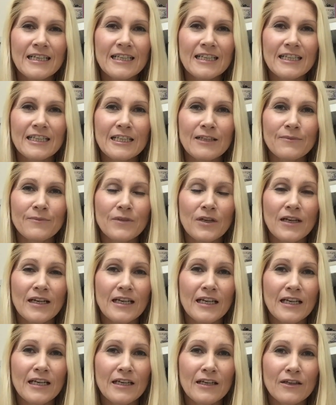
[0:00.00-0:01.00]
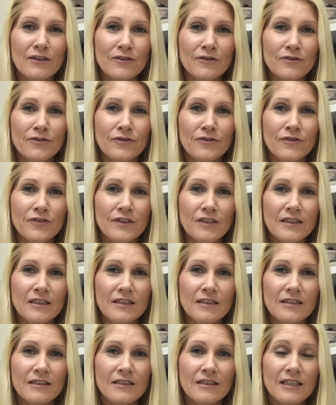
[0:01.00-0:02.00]
I have
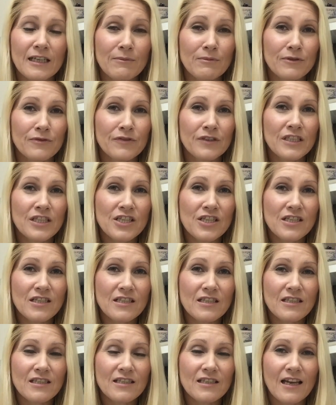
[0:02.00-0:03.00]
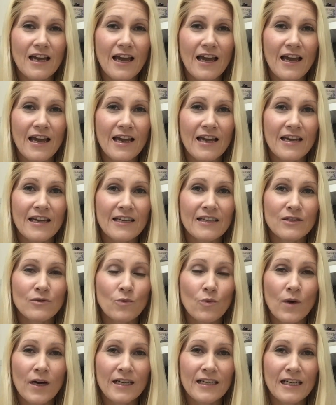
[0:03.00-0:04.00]
a couple of finishes and
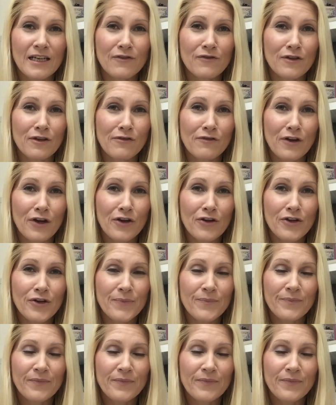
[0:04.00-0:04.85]
1 FFO.